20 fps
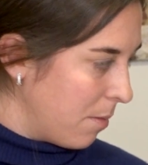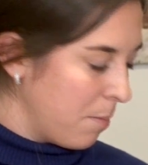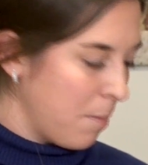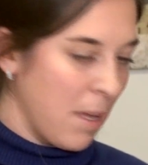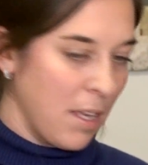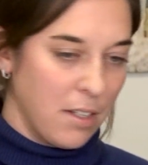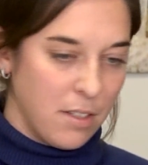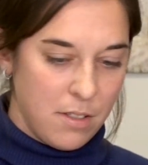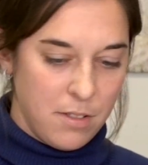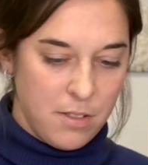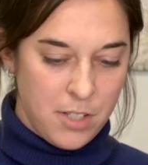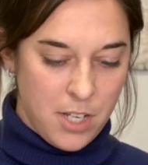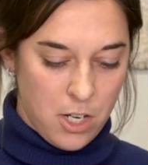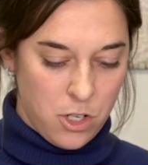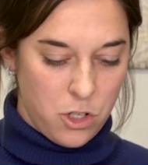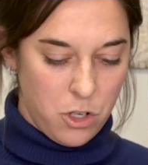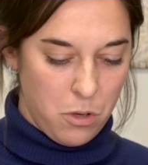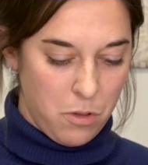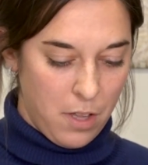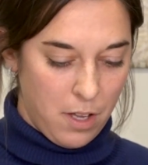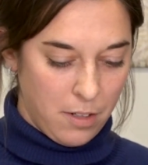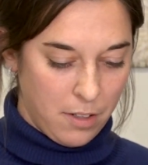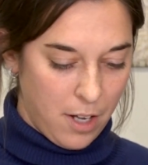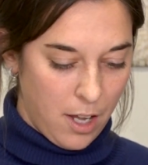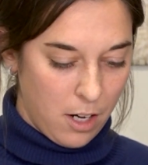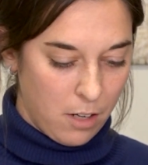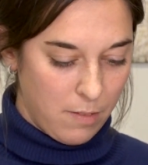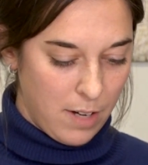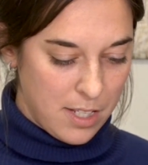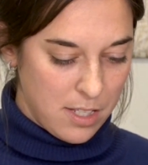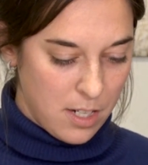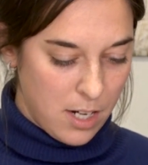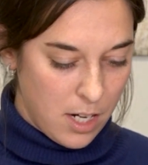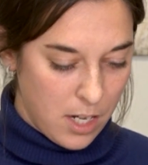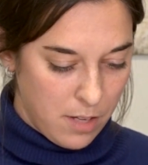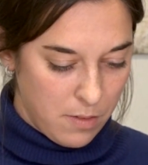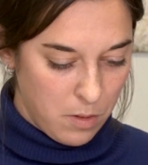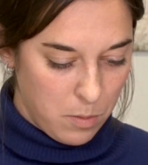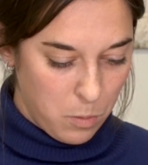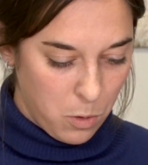made tissue then kind of
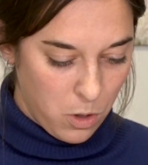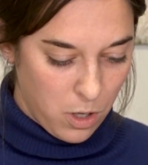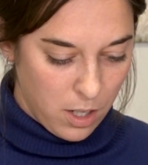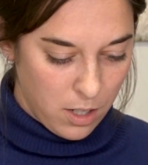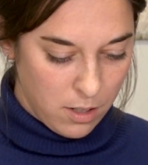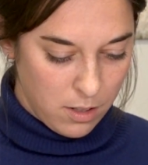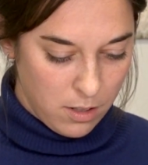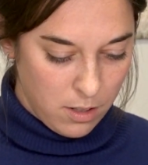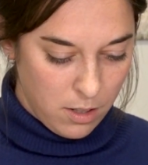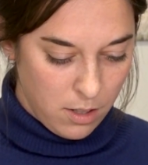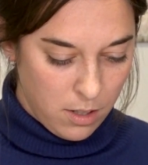resonate even more.